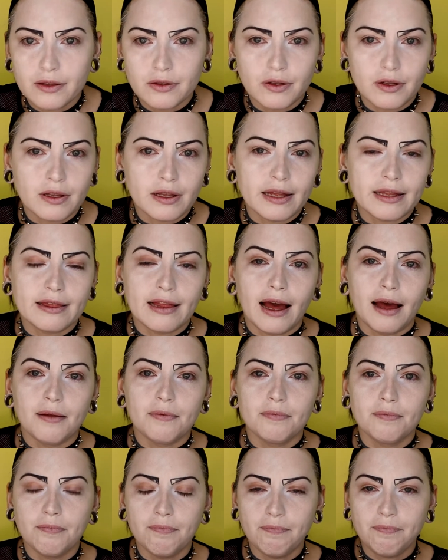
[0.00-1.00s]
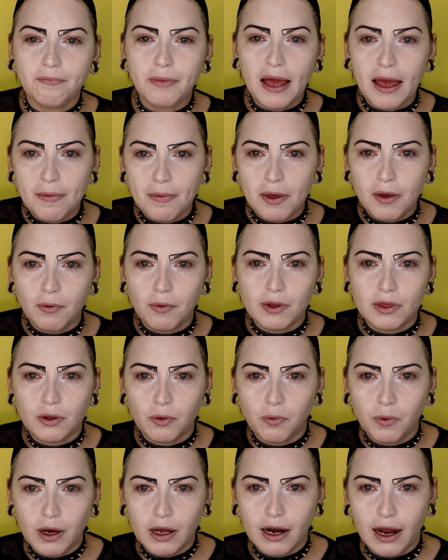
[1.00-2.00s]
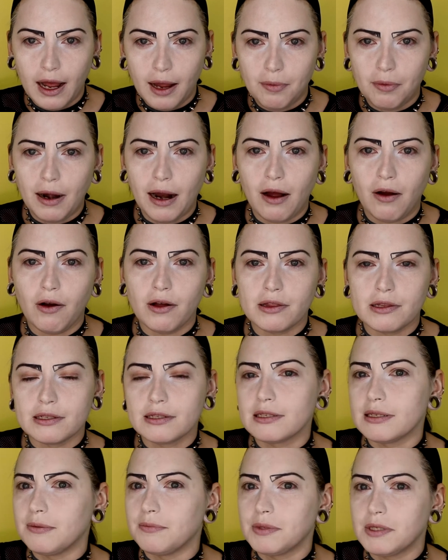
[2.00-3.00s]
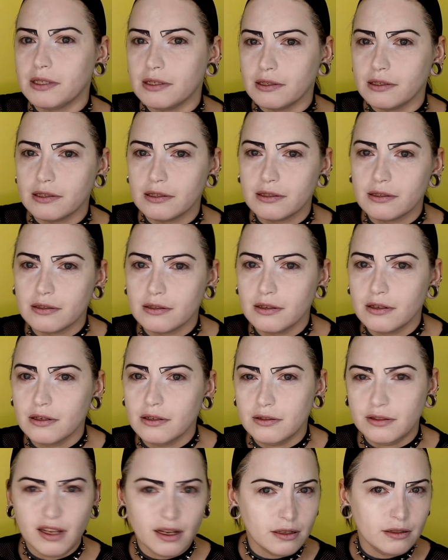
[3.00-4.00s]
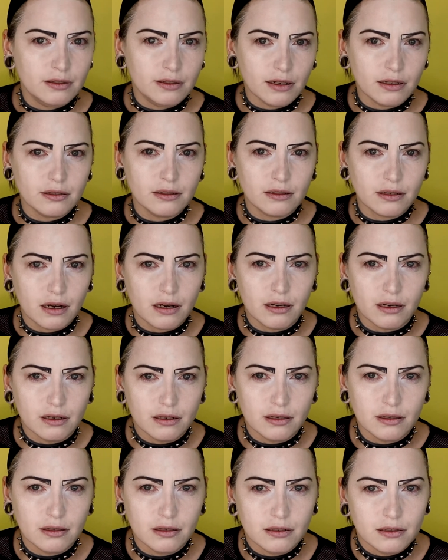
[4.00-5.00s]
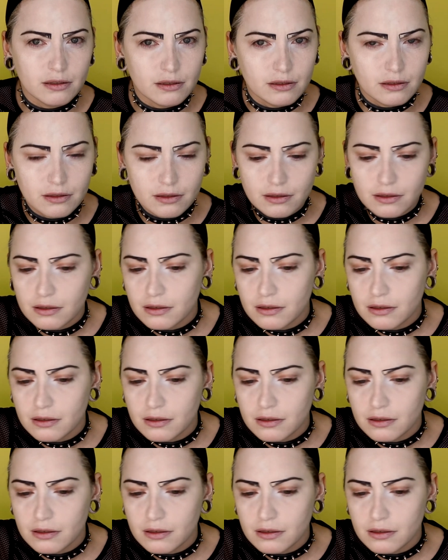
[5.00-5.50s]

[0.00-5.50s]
I look like that baby with the one eyebrow on The Simpsons. Dun dun dun!